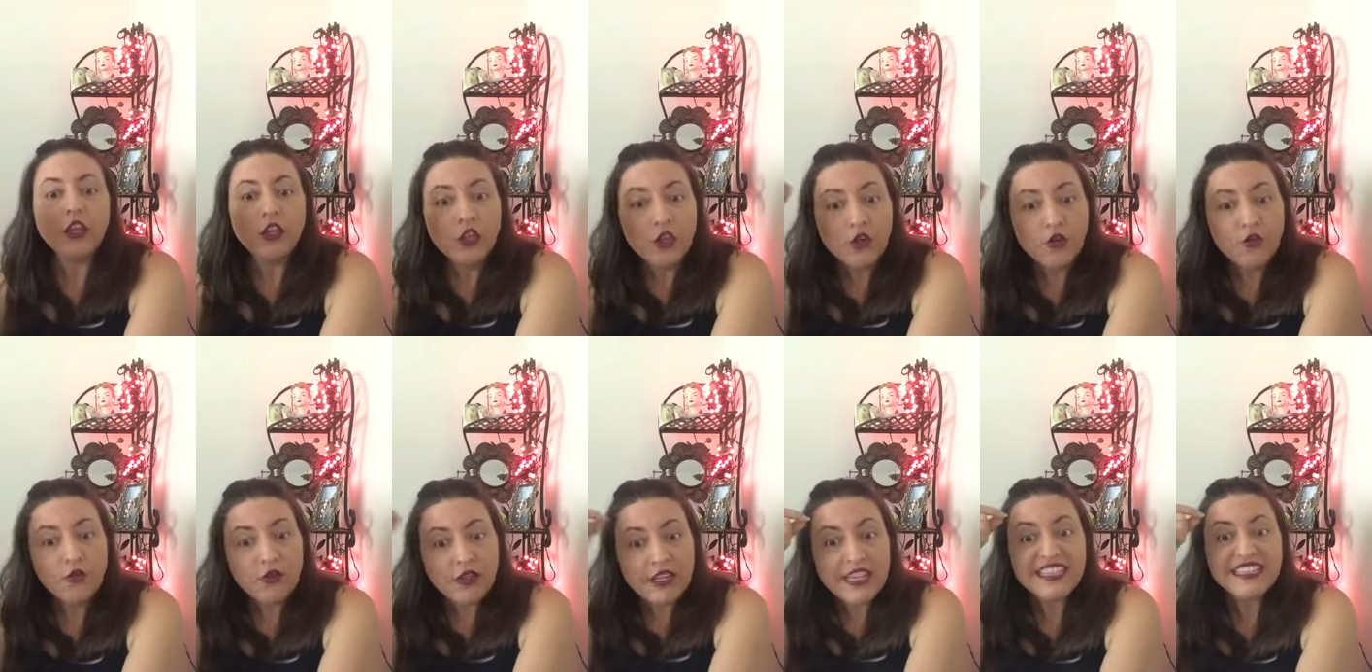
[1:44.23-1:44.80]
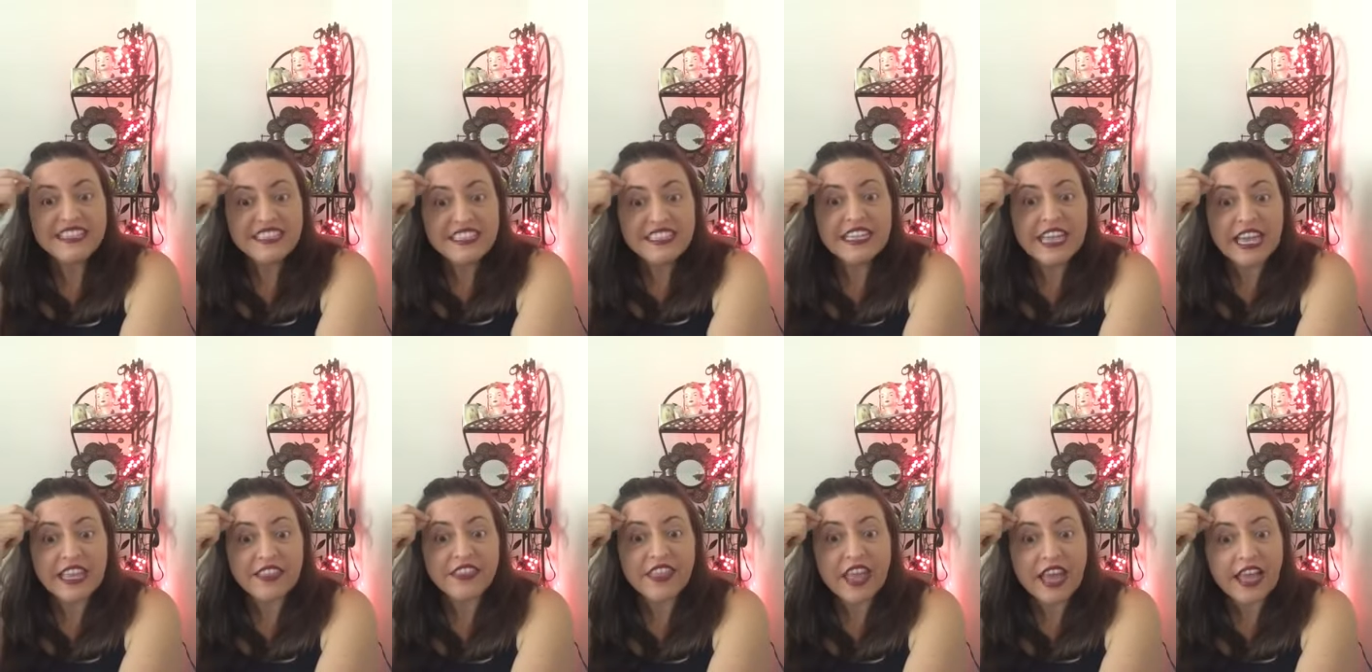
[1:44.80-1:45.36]
You need to
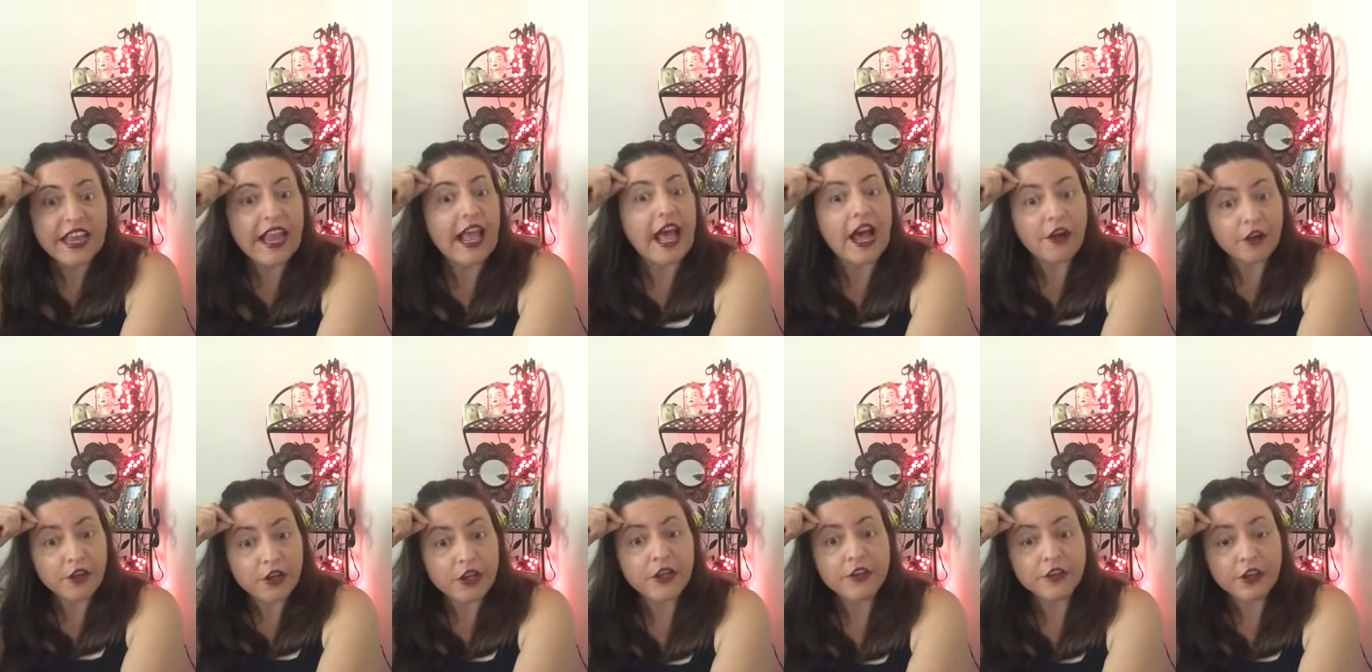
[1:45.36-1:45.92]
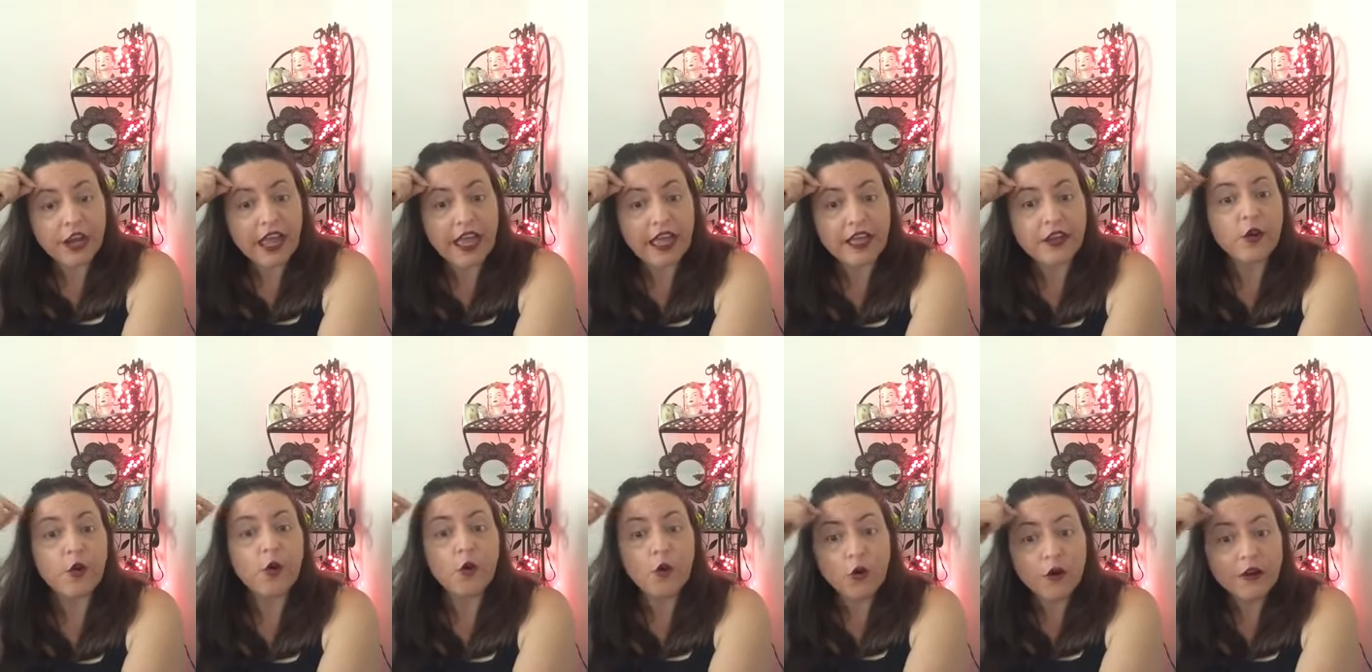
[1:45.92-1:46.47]
get that out of your
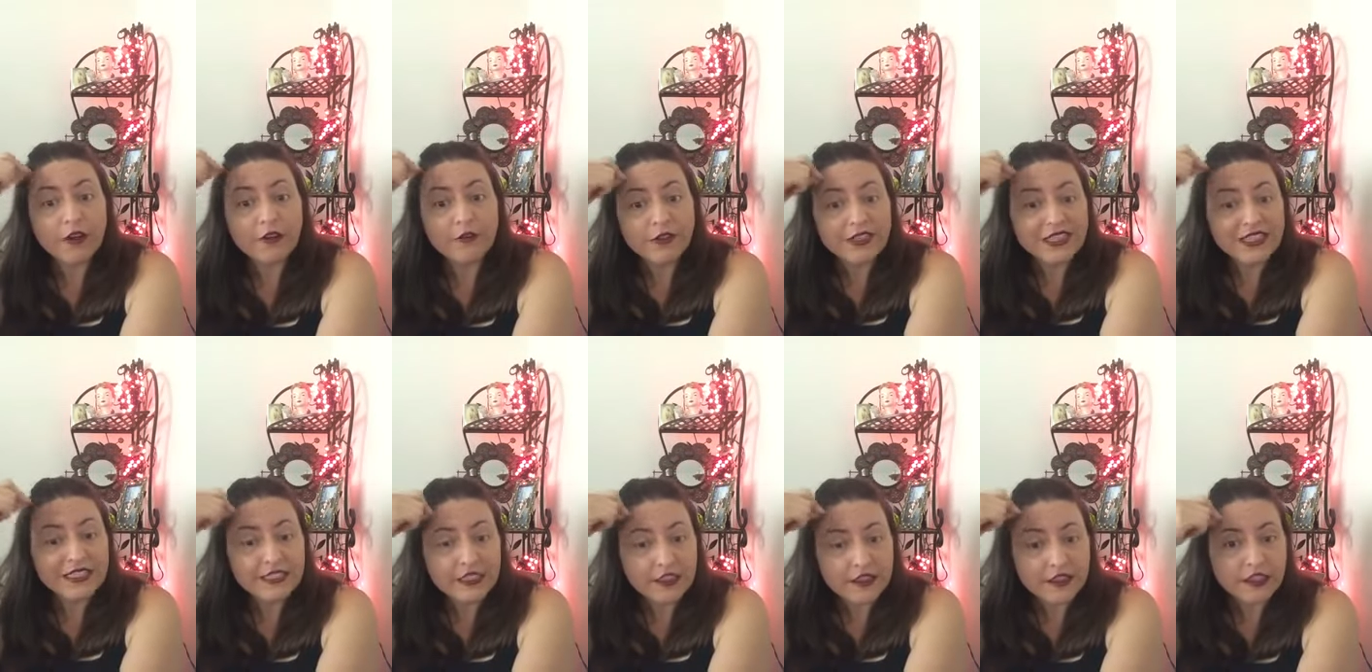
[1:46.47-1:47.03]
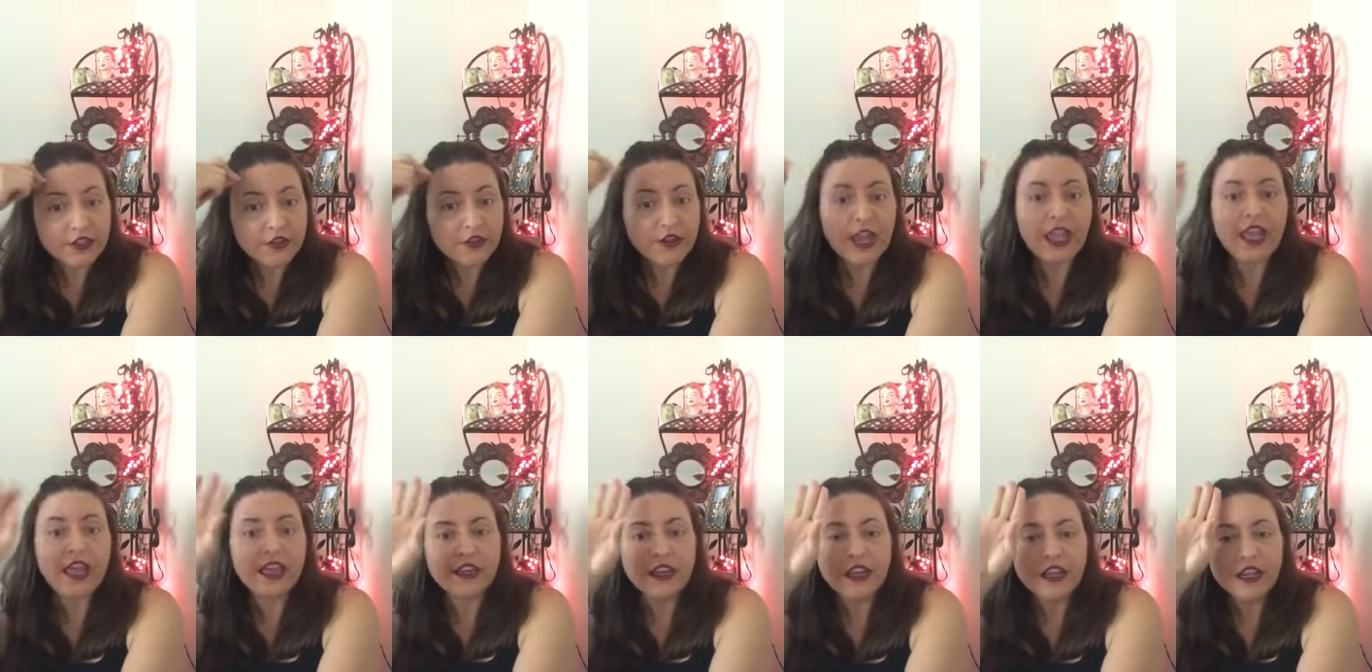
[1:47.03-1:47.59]
head, or if it's still in your
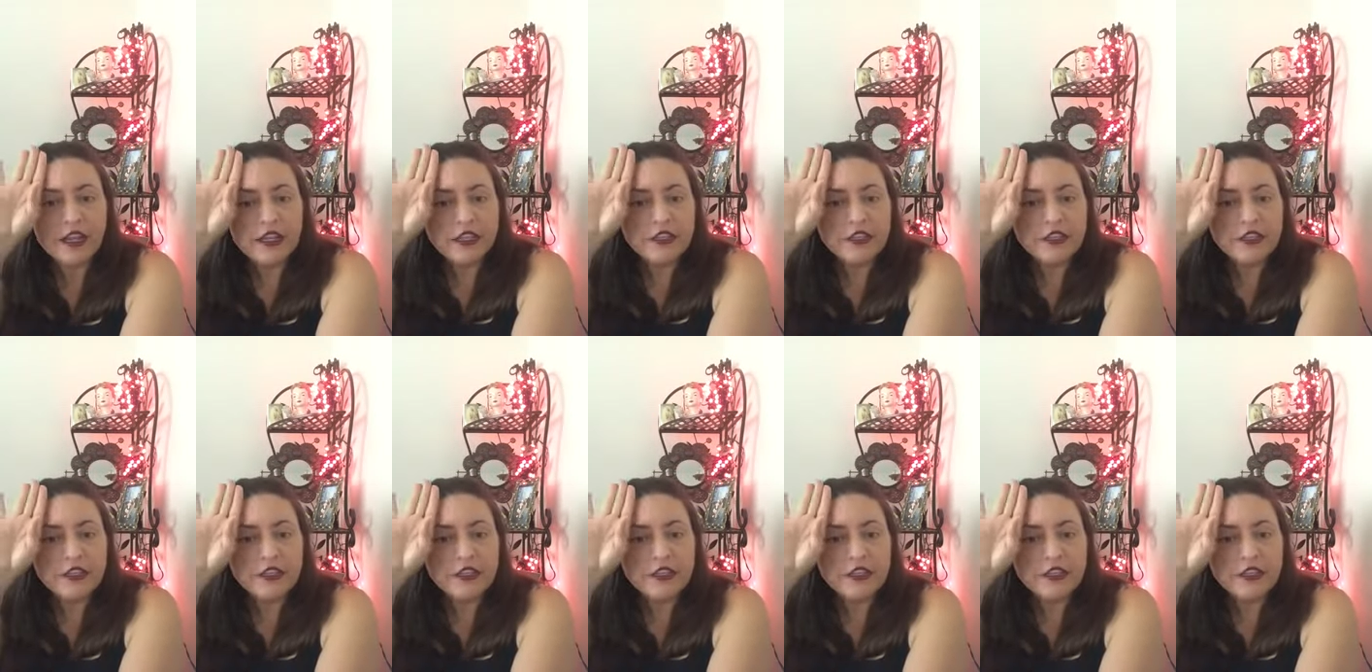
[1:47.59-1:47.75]
head,